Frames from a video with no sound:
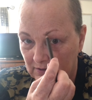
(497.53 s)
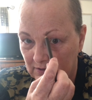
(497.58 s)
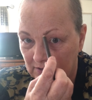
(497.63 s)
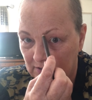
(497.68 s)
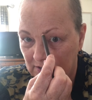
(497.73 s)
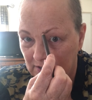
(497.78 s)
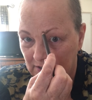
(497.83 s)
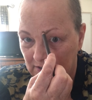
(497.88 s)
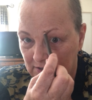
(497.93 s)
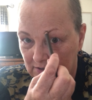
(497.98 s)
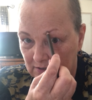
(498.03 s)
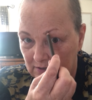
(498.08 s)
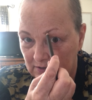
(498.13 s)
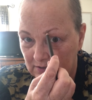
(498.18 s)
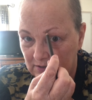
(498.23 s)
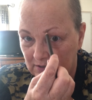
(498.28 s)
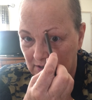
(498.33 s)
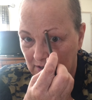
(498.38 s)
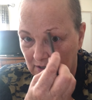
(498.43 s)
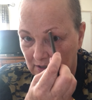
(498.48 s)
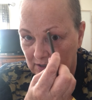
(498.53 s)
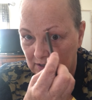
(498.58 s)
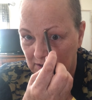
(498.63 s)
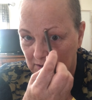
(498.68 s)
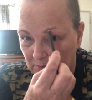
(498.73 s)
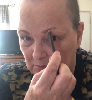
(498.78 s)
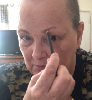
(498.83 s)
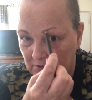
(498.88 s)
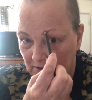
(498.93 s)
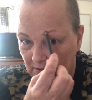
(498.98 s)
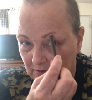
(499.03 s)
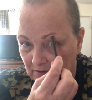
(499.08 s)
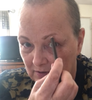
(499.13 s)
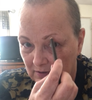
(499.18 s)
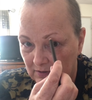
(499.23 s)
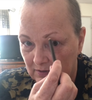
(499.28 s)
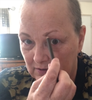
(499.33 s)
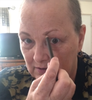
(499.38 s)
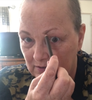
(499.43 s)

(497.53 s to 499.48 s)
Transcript: I get tied up in